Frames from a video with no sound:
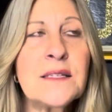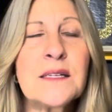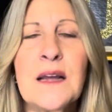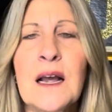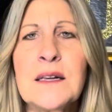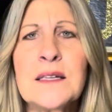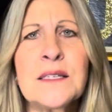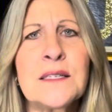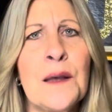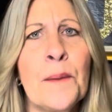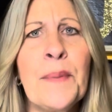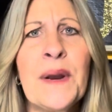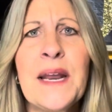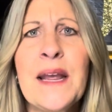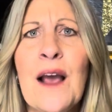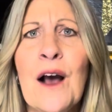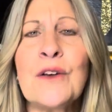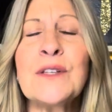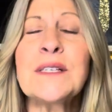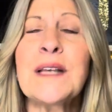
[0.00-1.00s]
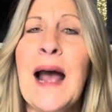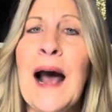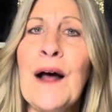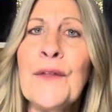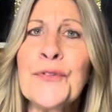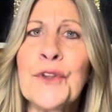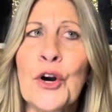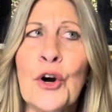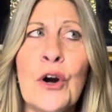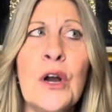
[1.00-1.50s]
got somebody else
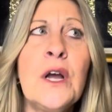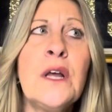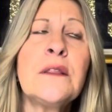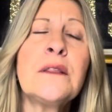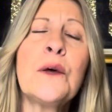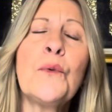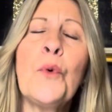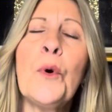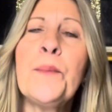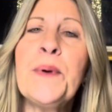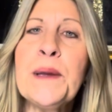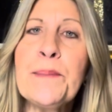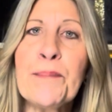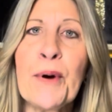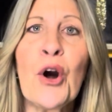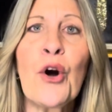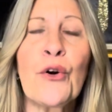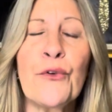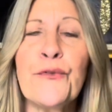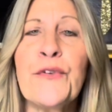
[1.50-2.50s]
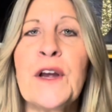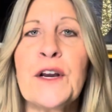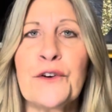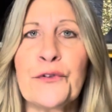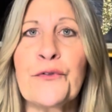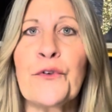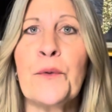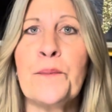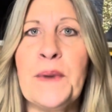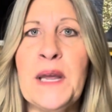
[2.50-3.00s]
out there that will be perfect
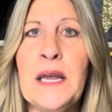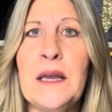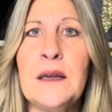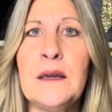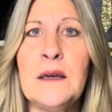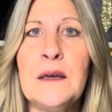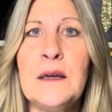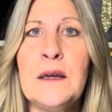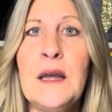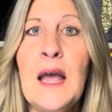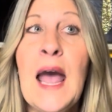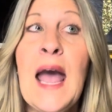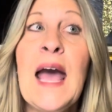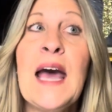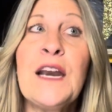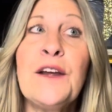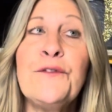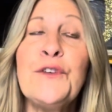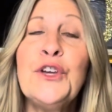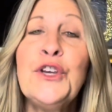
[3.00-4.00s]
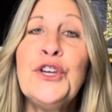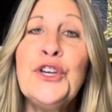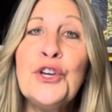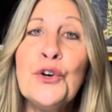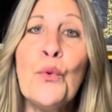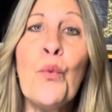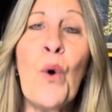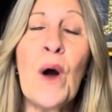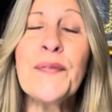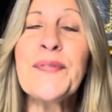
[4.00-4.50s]
for me. And if
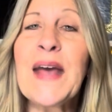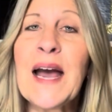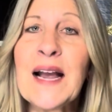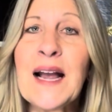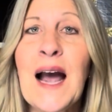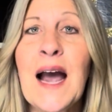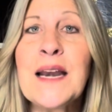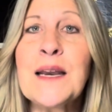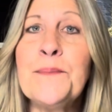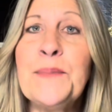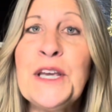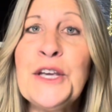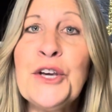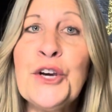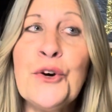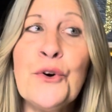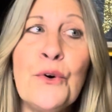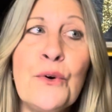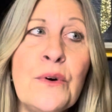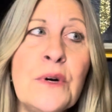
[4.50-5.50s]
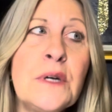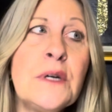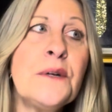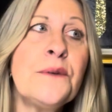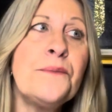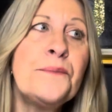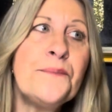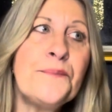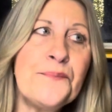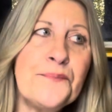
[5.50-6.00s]
you want that guy to be you,
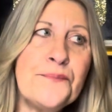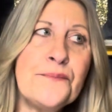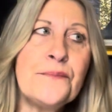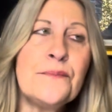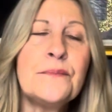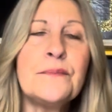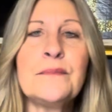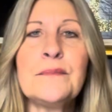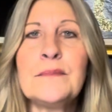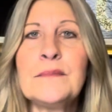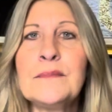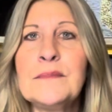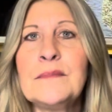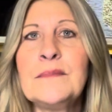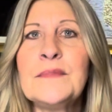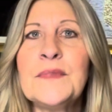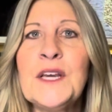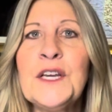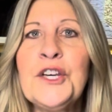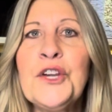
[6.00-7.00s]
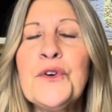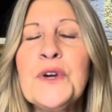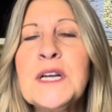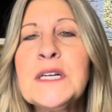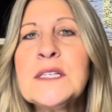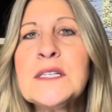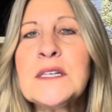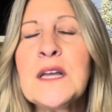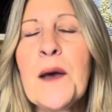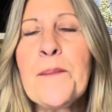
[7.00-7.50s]
then you can
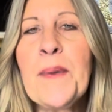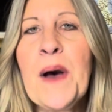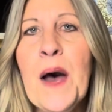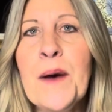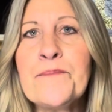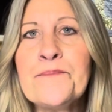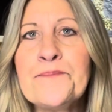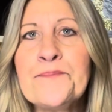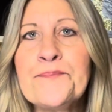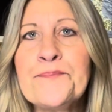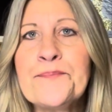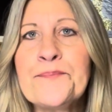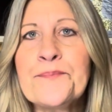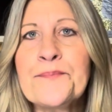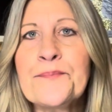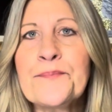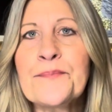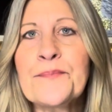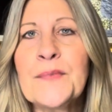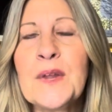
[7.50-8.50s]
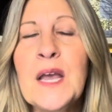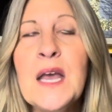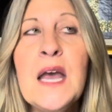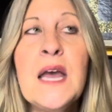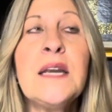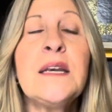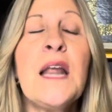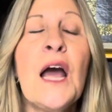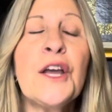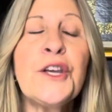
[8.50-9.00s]
step up.
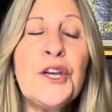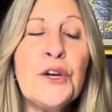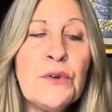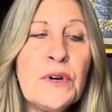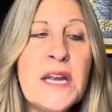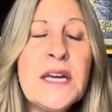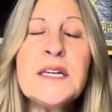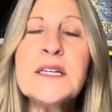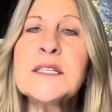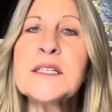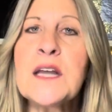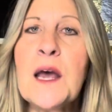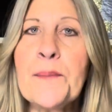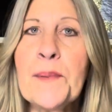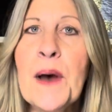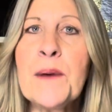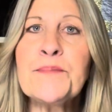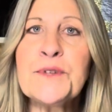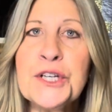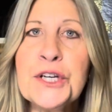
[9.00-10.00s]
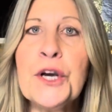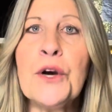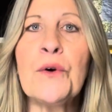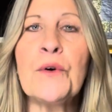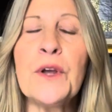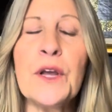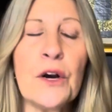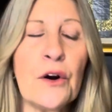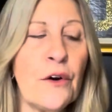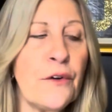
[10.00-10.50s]
Now, you need to step up too.
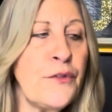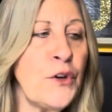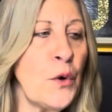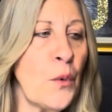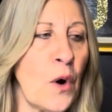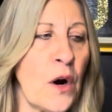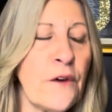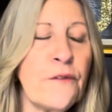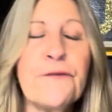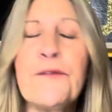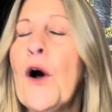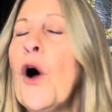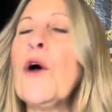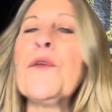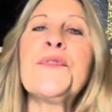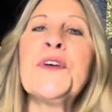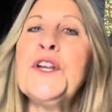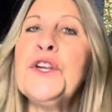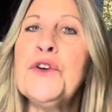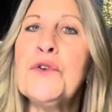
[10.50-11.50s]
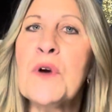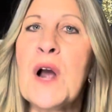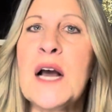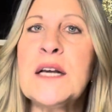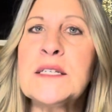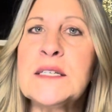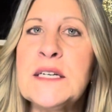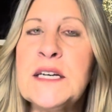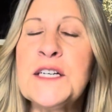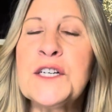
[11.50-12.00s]
If you were at fault, then you
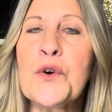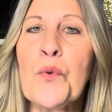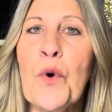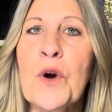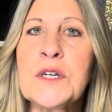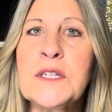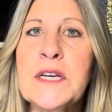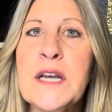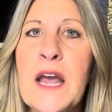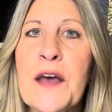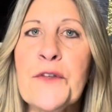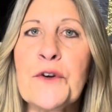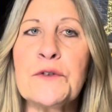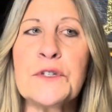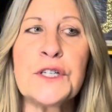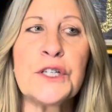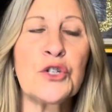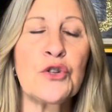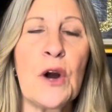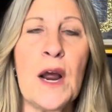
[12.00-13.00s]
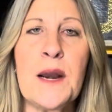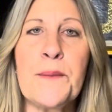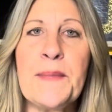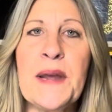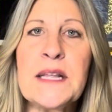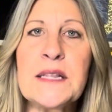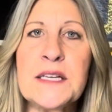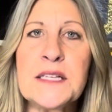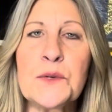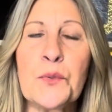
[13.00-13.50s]
guys need to work together to try to
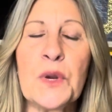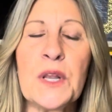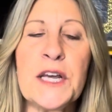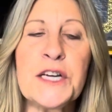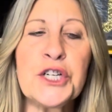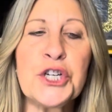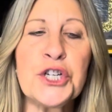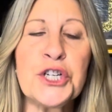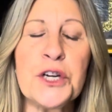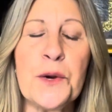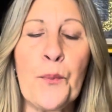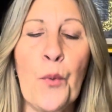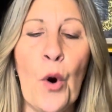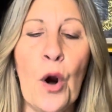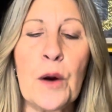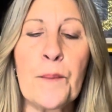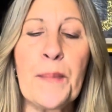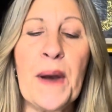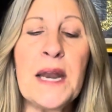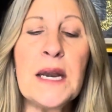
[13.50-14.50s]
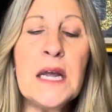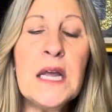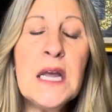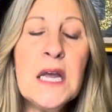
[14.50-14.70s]
make this relationship work. But